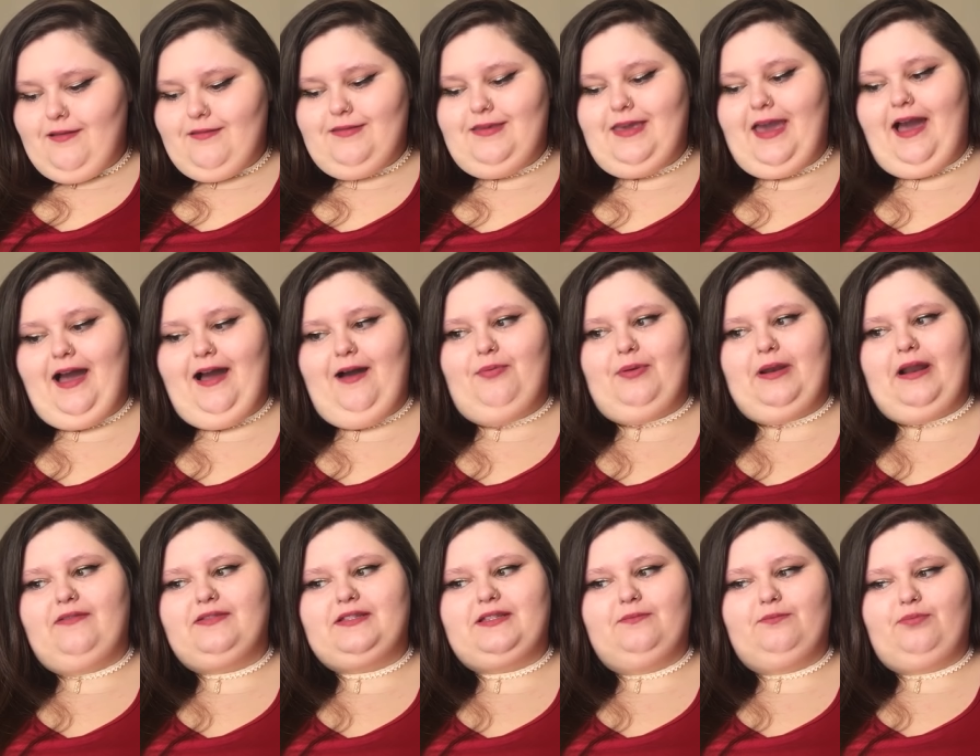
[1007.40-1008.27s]
Yeah, but I
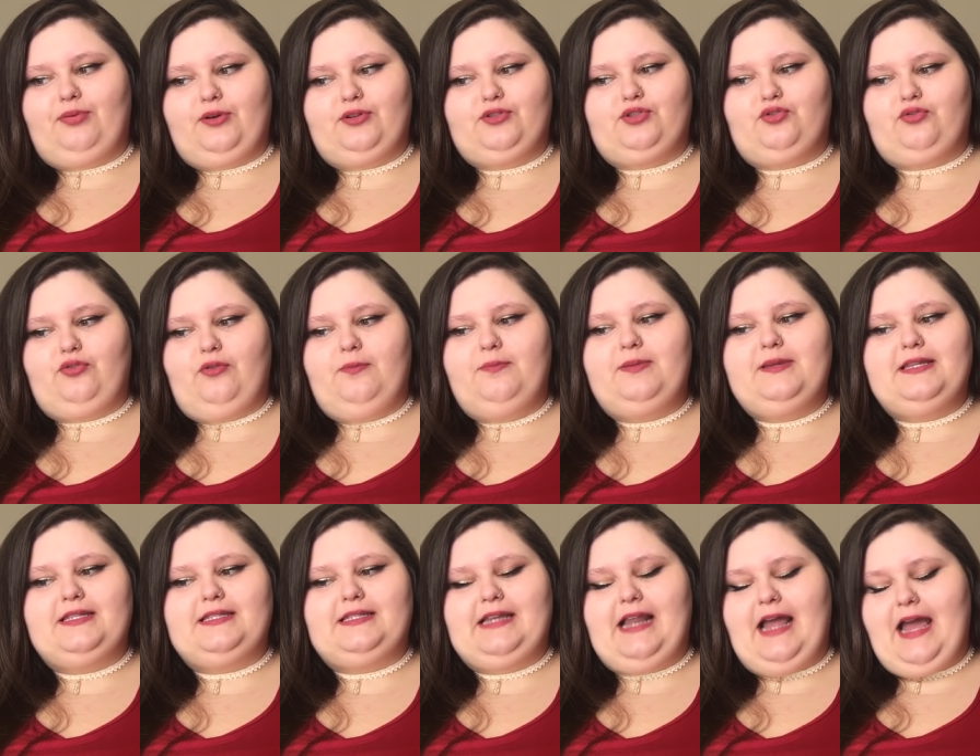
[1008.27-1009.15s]
have some personal
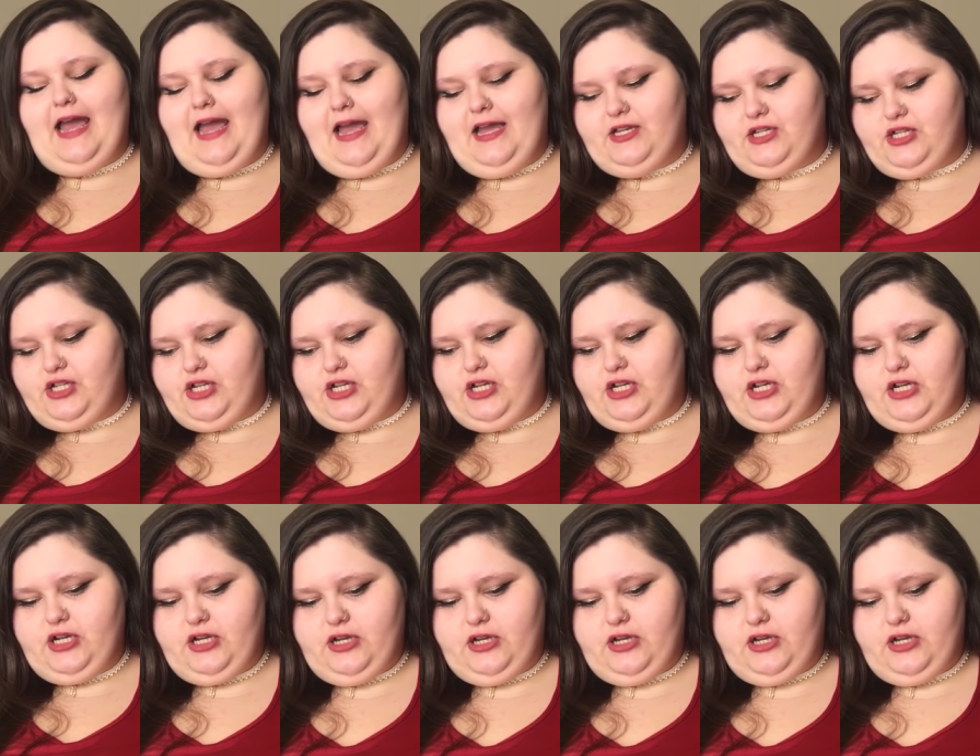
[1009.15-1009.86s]
biznatch.